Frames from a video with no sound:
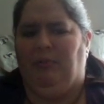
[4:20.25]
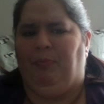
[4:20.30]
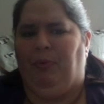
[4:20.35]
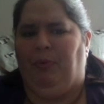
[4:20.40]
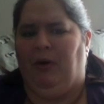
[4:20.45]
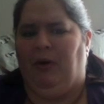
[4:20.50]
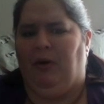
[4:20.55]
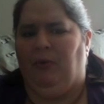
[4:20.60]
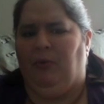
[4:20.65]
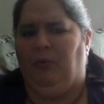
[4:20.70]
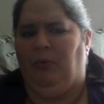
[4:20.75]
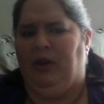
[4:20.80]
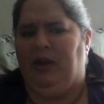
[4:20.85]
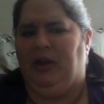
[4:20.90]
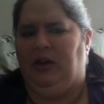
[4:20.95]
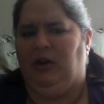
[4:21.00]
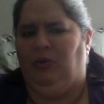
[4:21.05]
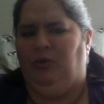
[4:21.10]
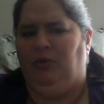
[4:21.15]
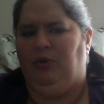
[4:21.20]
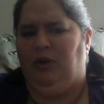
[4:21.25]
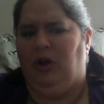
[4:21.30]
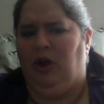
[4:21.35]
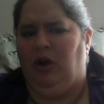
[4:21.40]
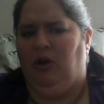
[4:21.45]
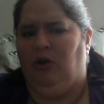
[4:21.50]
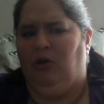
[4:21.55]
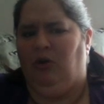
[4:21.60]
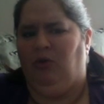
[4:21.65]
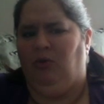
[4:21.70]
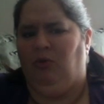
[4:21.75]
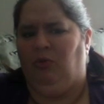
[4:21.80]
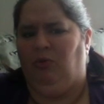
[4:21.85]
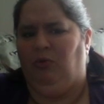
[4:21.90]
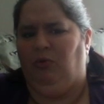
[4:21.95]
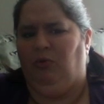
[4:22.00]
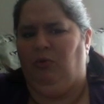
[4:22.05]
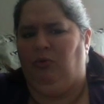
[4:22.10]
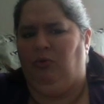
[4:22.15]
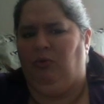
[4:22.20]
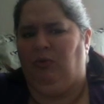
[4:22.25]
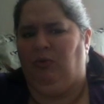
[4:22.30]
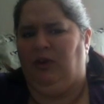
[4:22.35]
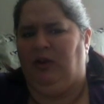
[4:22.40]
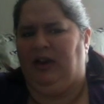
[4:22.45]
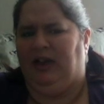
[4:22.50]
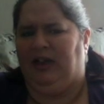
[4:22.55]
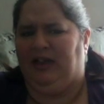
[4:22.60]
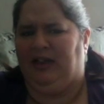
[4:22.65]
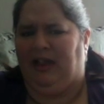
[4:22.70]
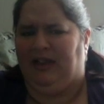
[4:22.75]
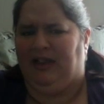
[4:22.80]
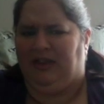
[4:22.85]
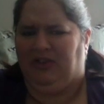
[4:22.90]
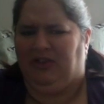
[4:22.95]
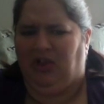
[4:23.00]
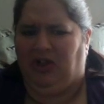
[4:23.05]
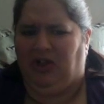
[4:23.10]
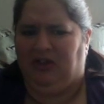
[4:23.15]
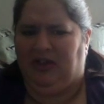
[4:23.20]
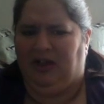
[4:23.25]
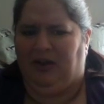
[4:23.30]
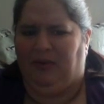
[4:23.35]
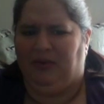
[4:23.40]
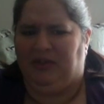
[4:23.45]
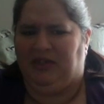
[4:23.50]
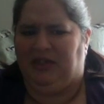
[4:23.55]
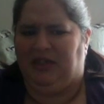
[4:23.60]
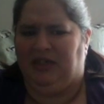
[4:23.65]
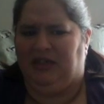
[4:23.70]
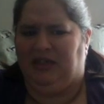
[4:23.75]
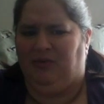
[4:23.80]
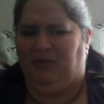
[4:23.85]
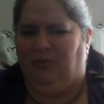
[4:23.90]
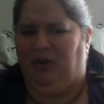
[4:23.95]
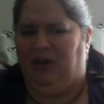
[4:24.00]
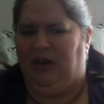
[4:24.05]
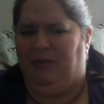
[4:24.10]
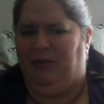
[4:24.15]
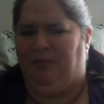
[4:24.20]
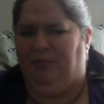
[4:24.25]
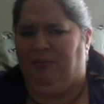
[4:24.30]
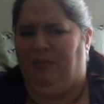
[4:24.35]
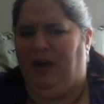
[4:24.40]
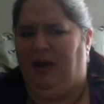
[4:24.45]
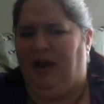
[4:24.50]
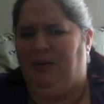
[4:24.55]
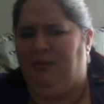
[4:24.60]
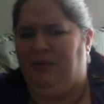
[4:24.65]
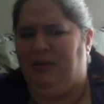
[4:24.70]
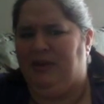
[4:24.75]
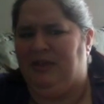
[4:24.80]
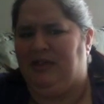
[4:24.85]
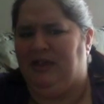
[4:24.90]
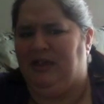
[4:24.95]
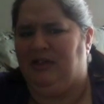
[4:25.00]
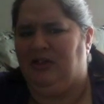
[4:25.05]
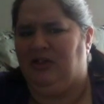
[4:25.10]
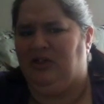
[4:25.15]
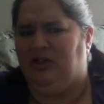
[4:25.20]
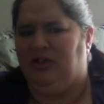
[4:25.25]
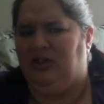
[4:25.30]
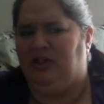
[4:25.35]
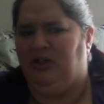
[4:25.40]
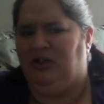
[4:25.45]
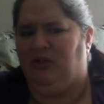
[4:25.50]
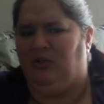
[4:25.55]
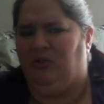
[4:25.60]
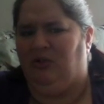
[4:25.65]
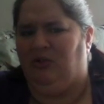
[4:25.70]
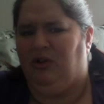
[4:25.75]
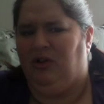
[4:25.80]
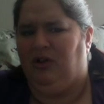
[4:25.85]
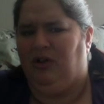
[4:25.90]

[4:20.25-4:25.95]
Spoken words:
But we don't know, and I thought that was season 1. It might have been season 2.